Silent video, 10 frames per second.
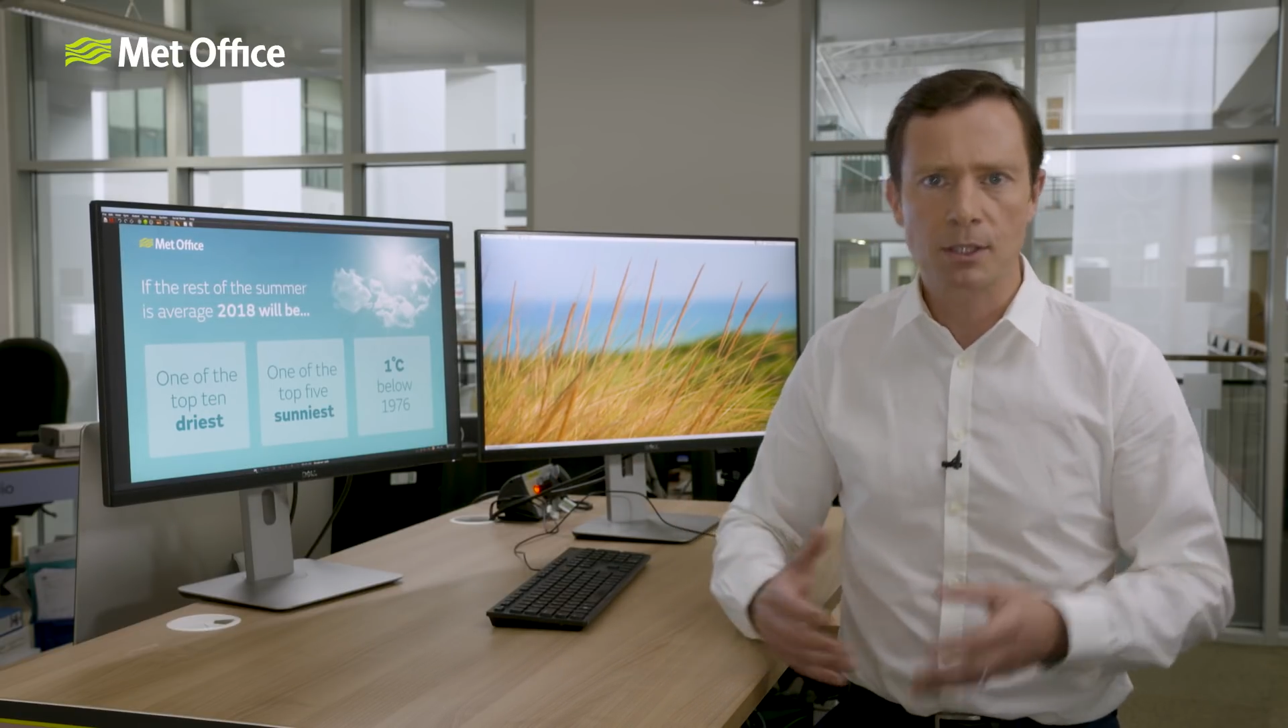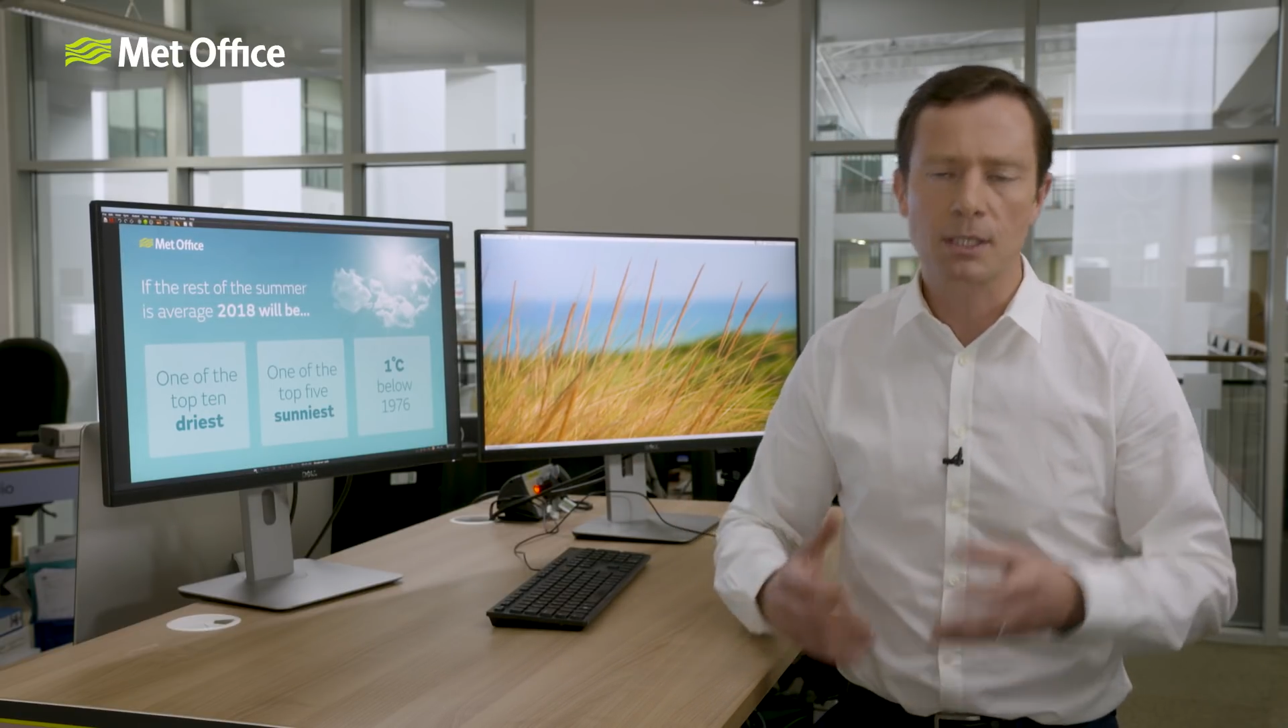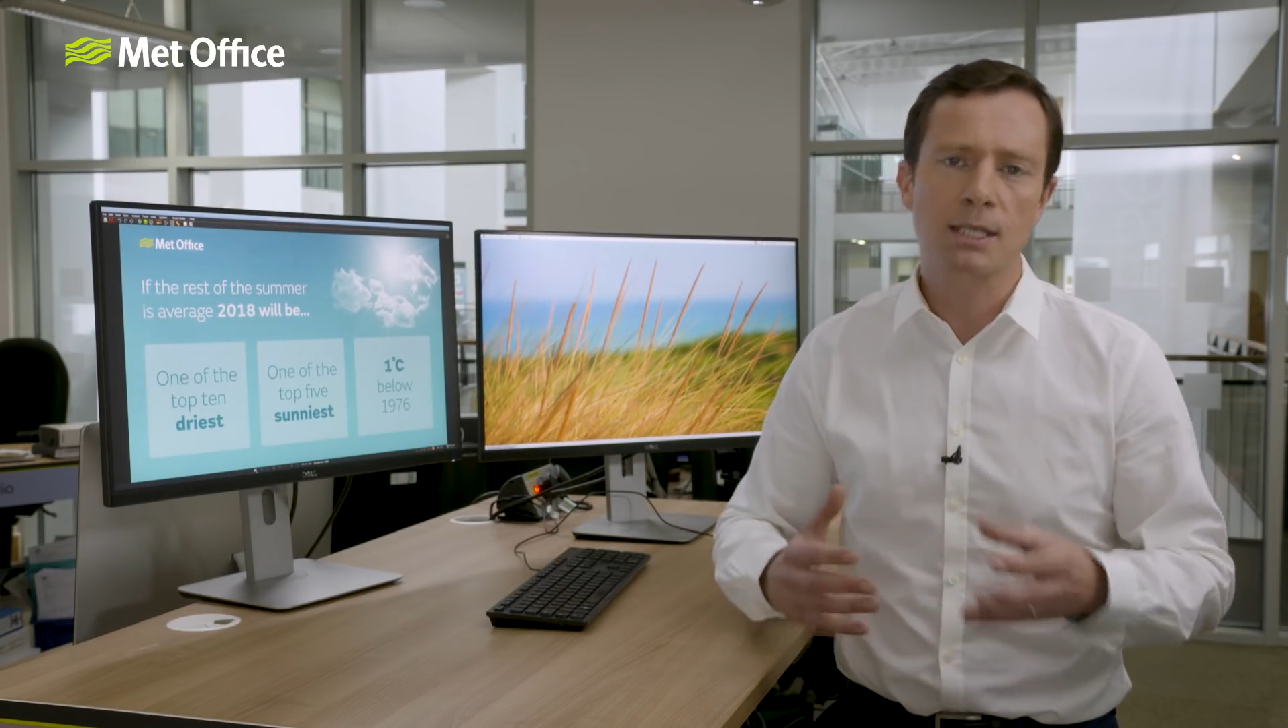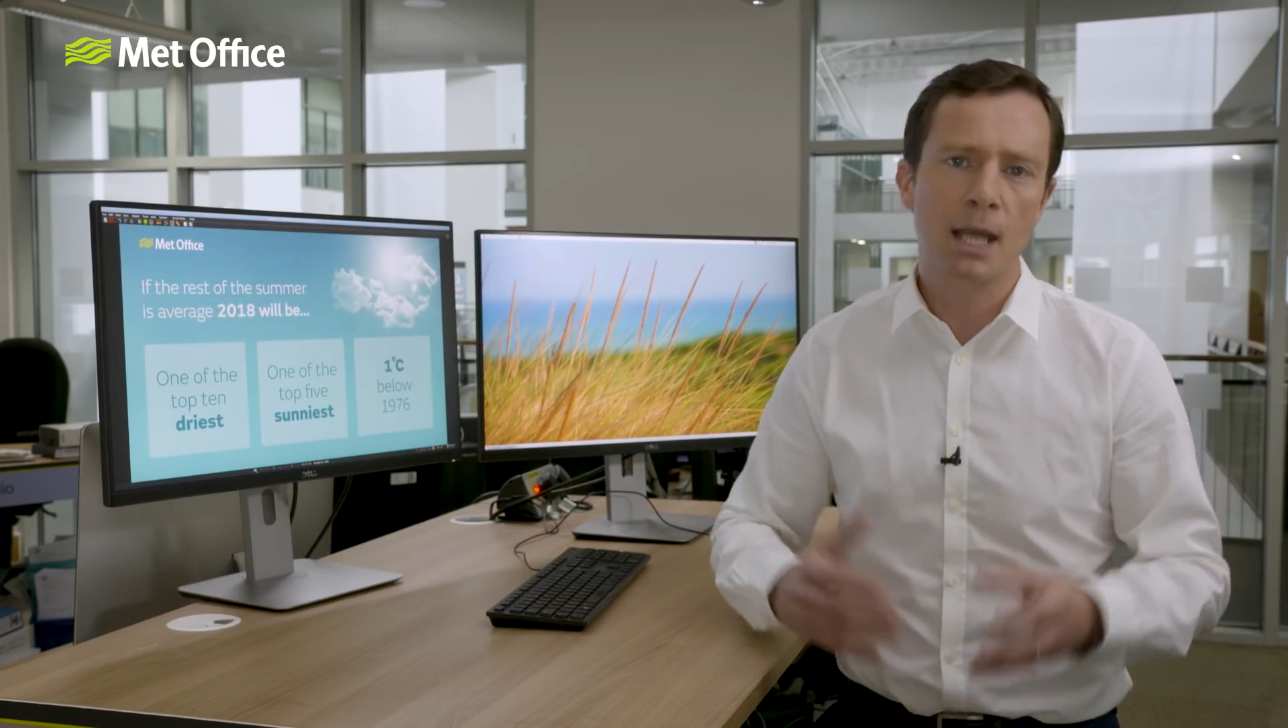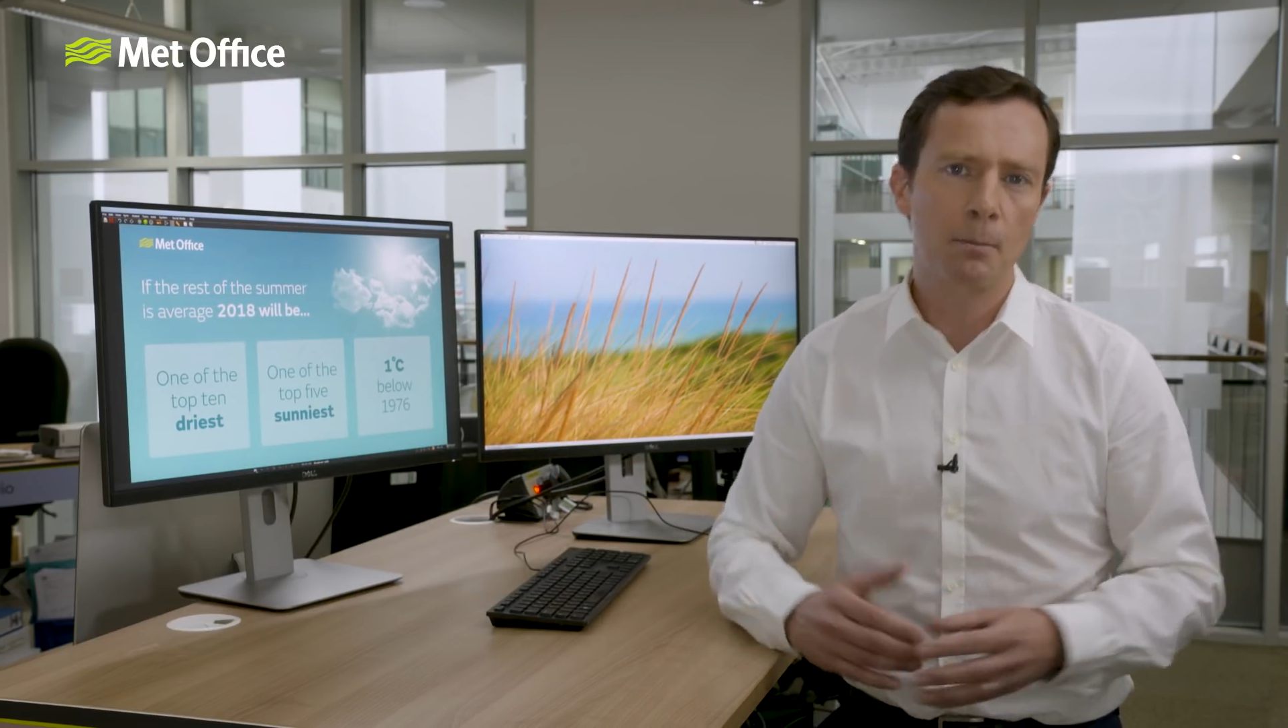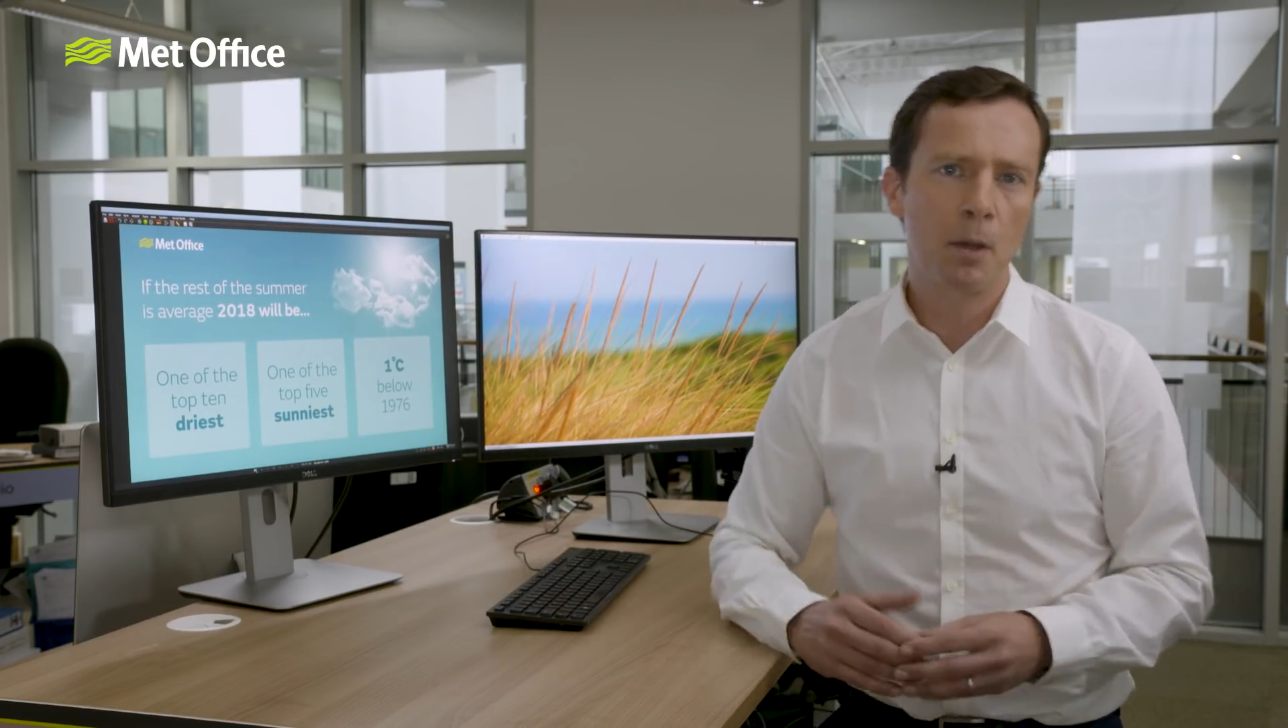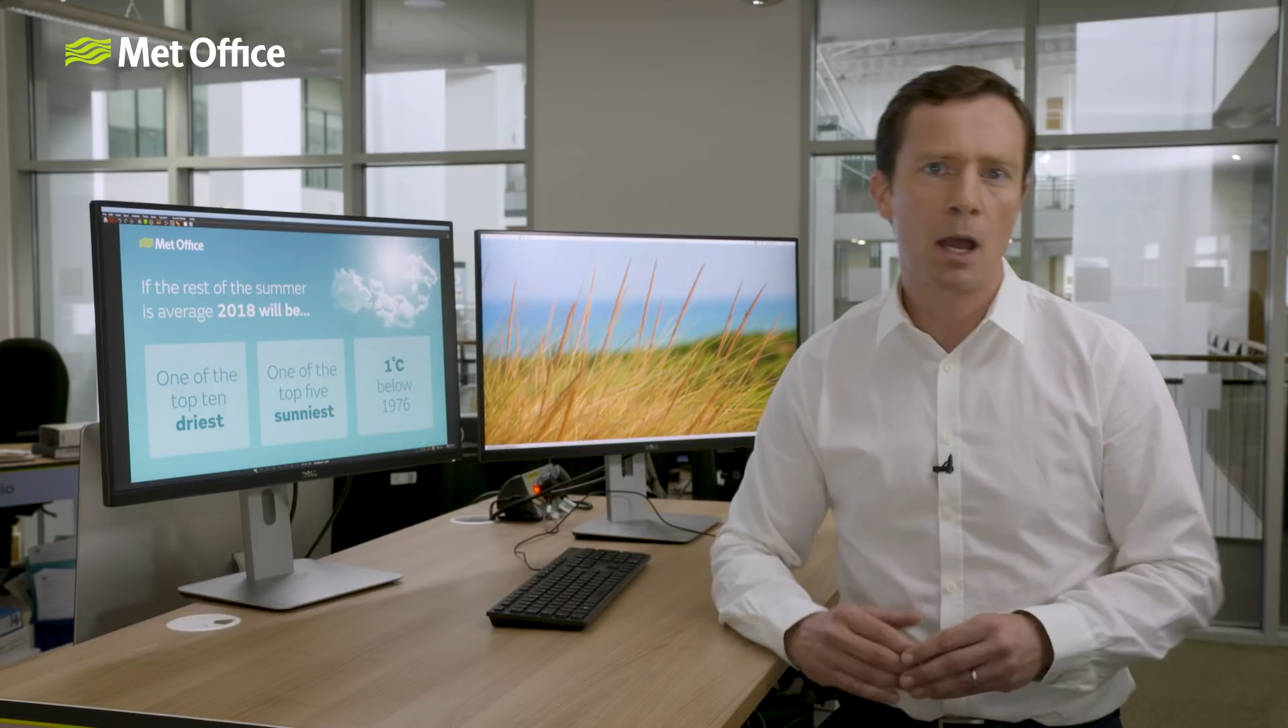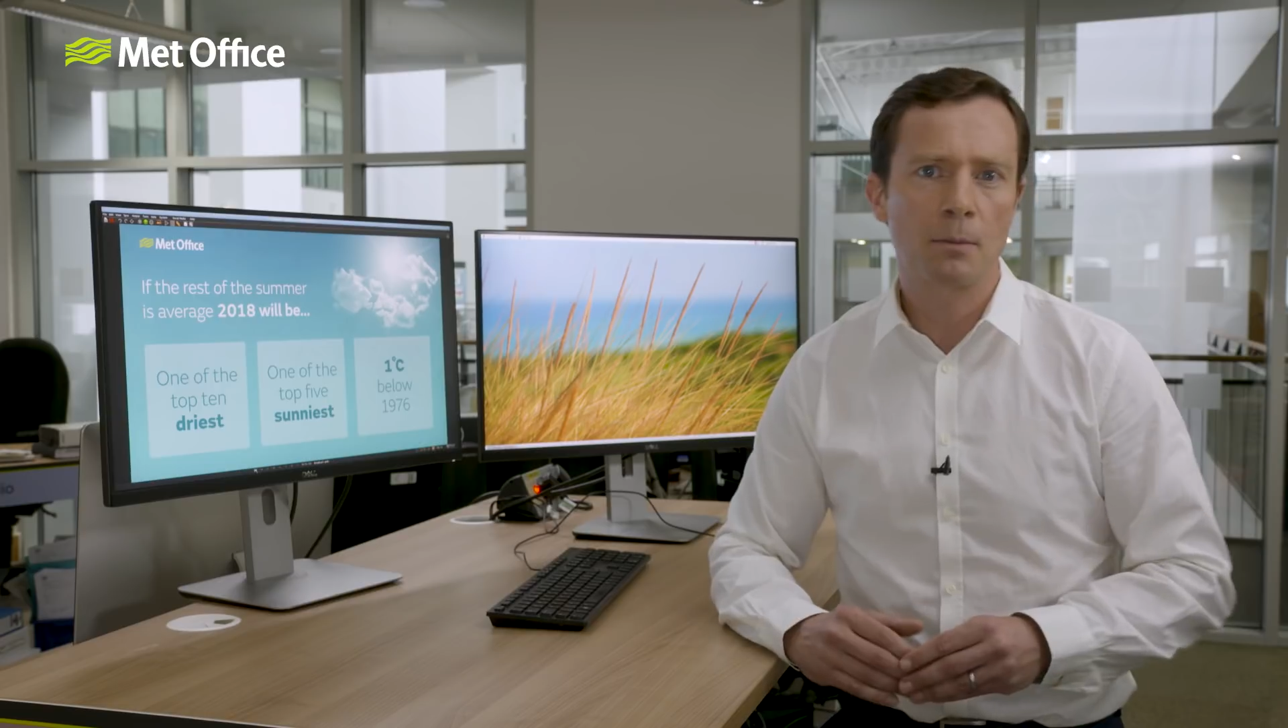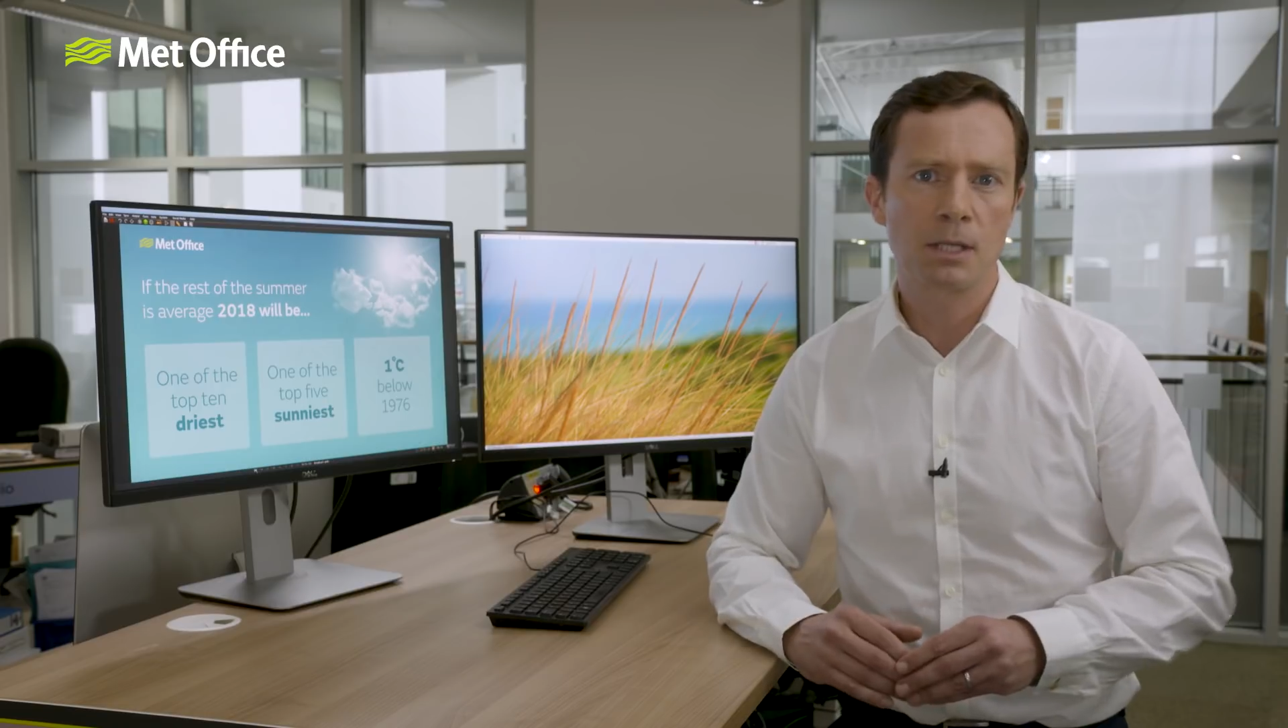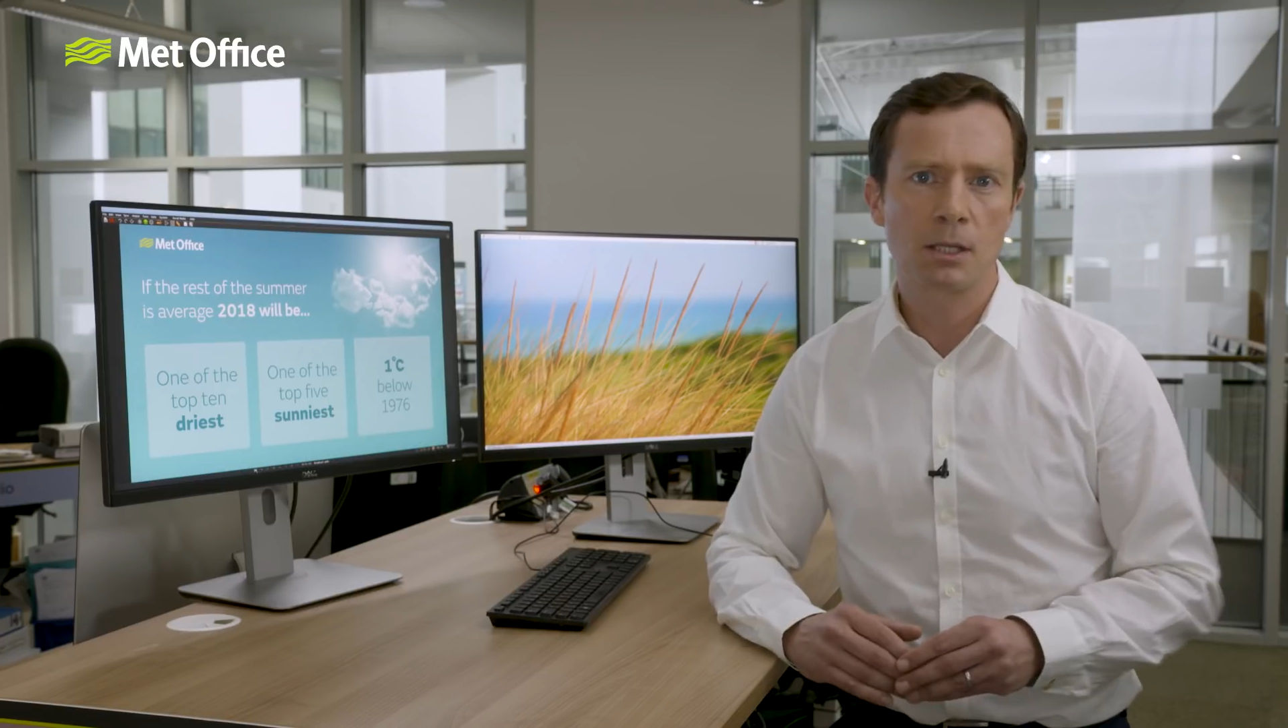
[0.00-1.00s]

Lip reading: and the standpipes